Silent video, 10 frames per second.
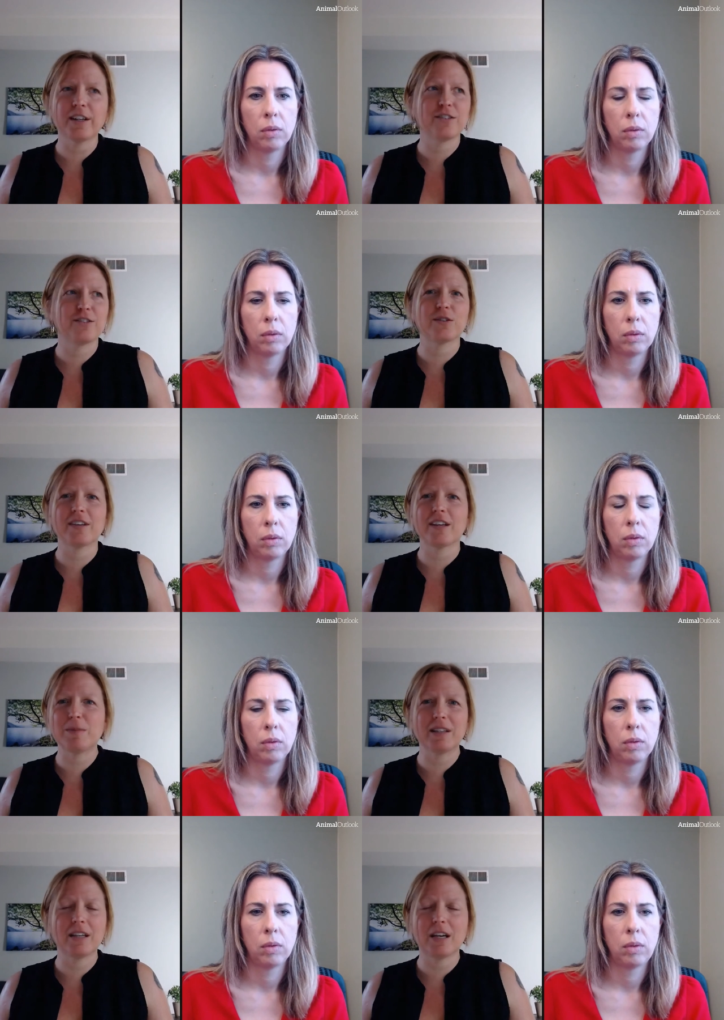Speaker 1: no
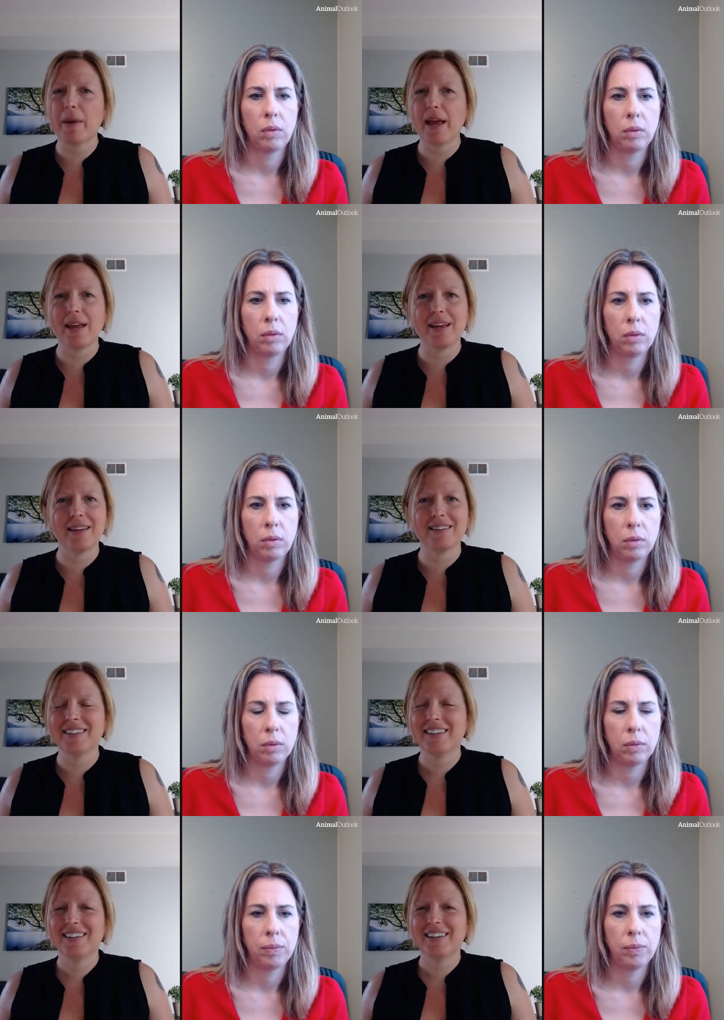sensibility to pain
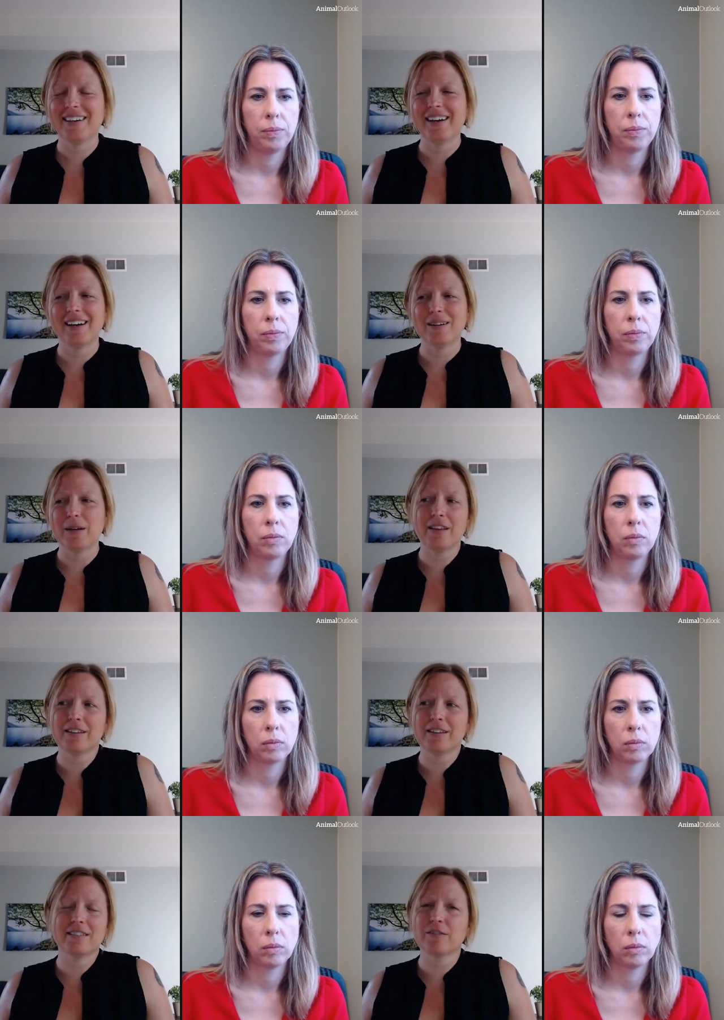uh,
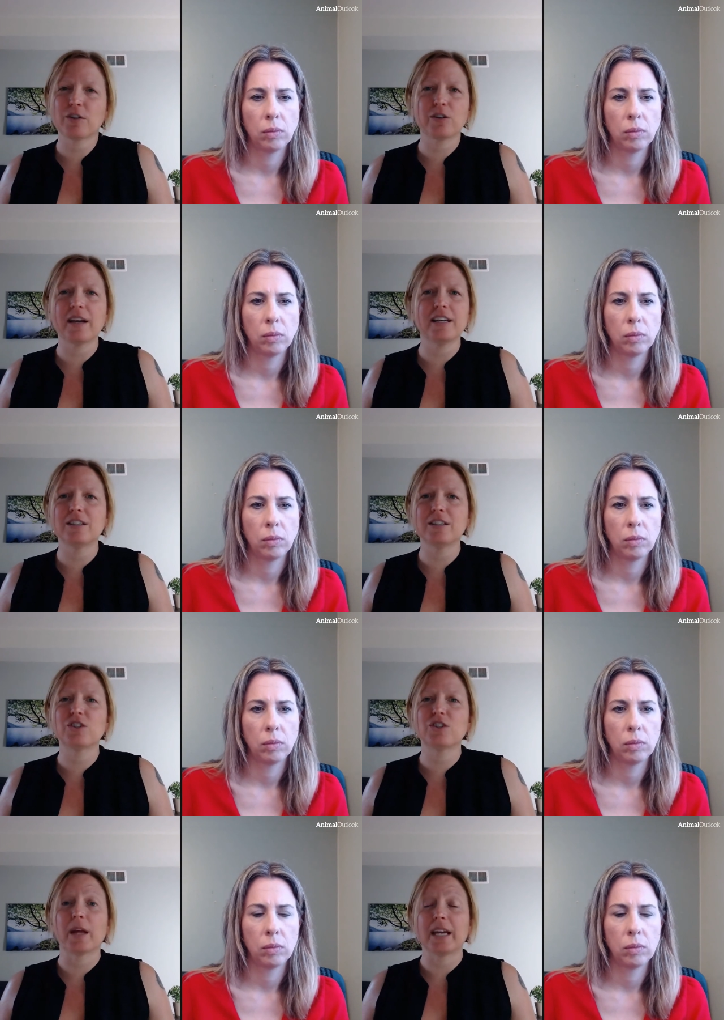as if they're not
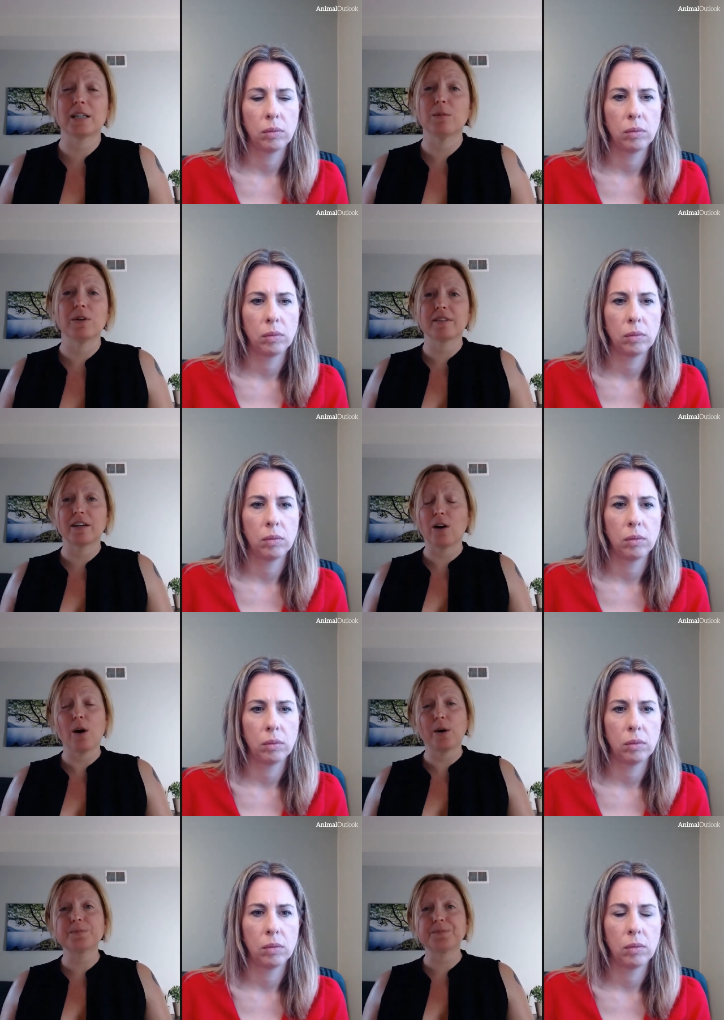individual animals at
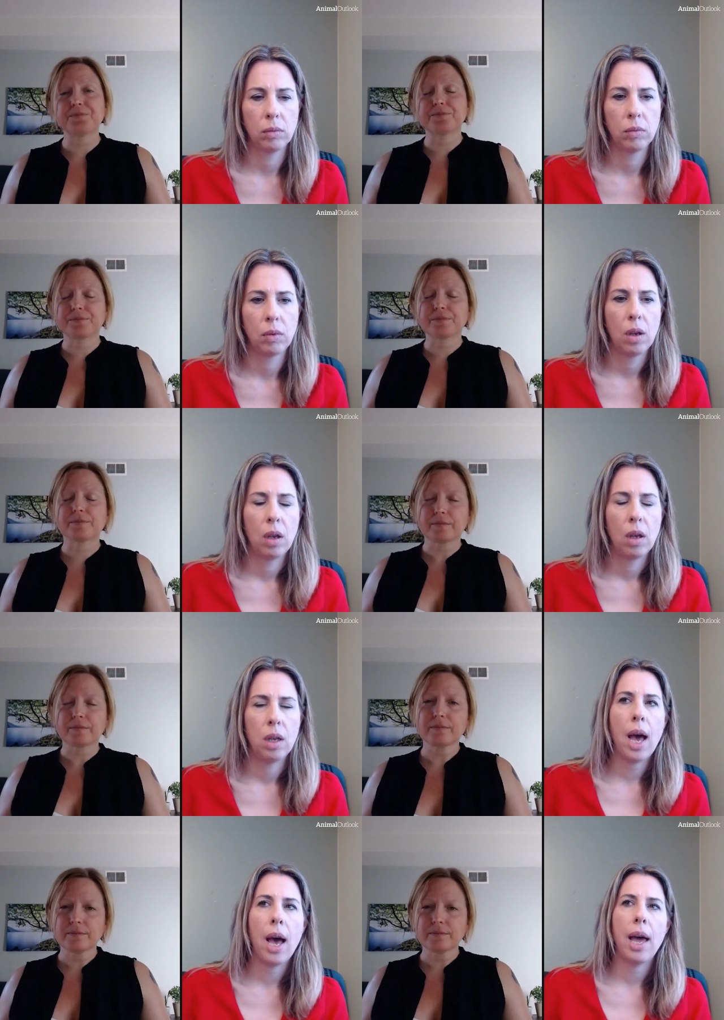all
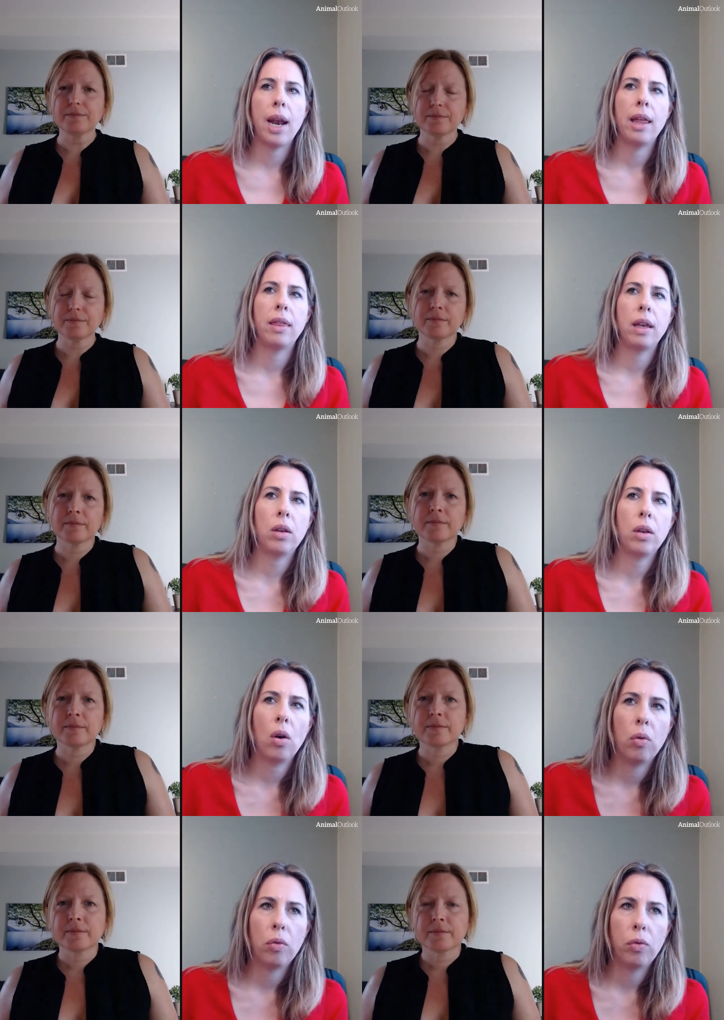
Speaker 2: yeah and i think you
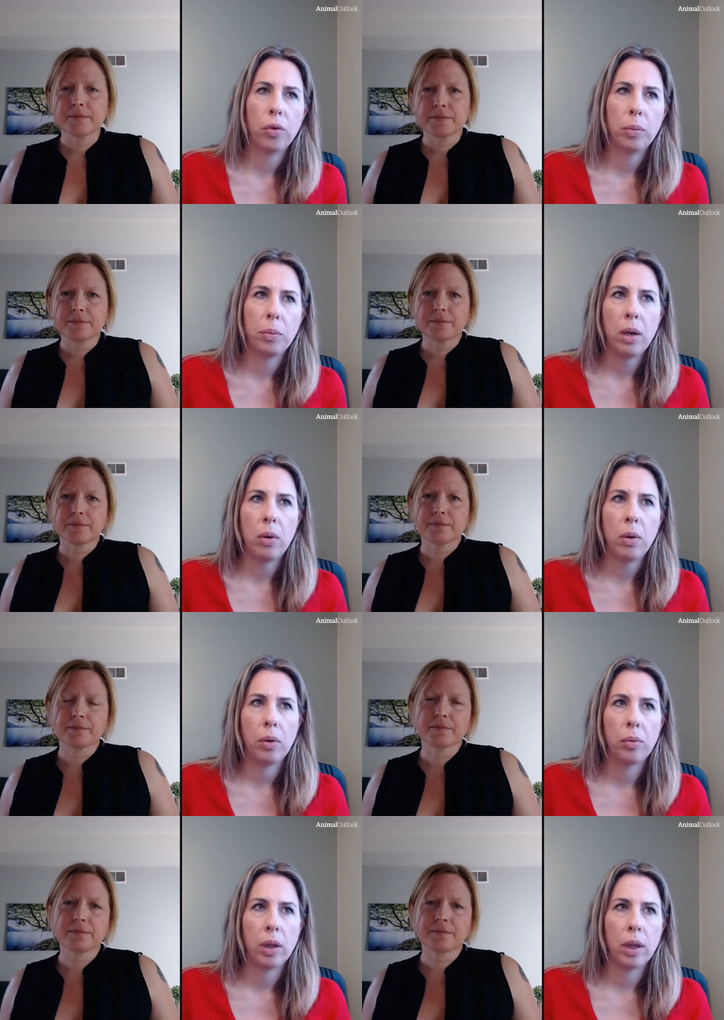know for me
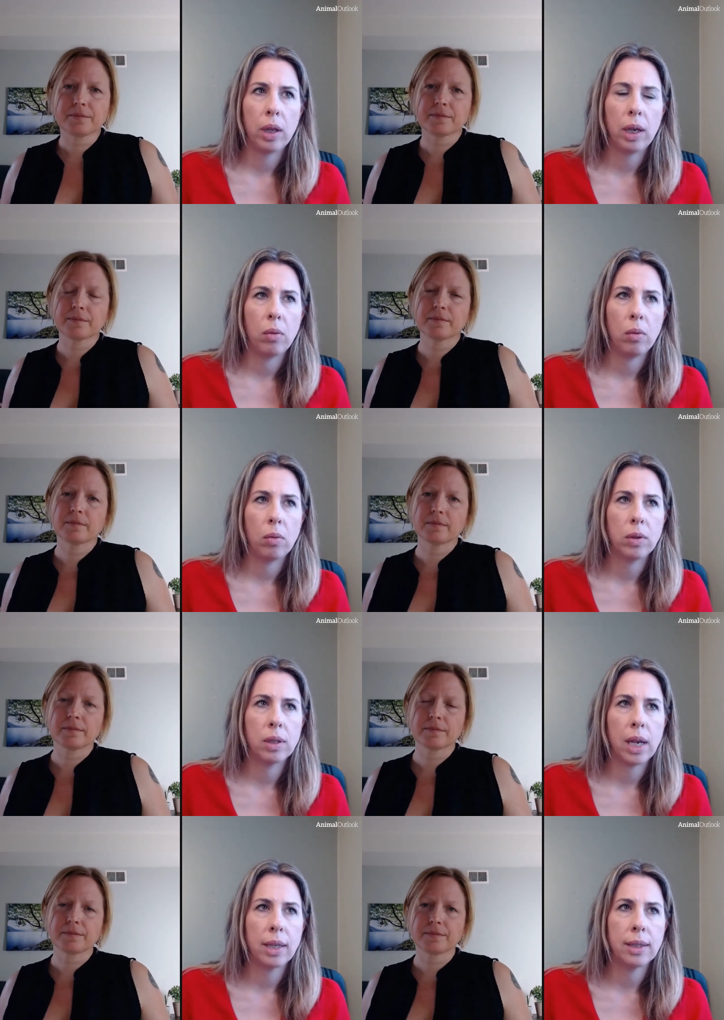what really
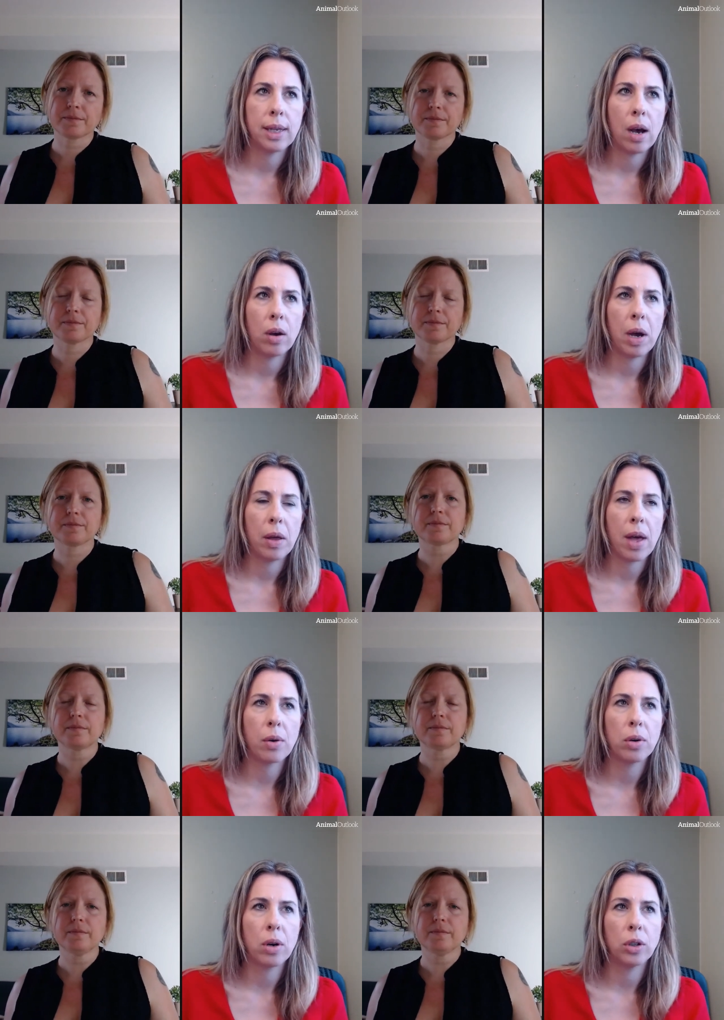stands out about the
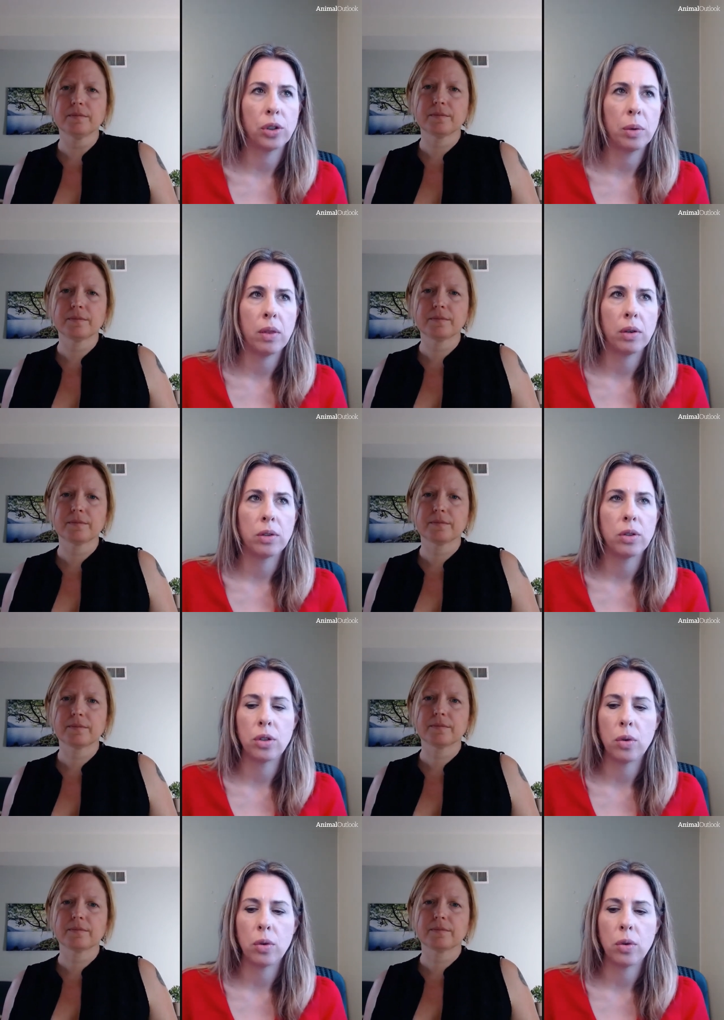aquaculture i mean there's there's always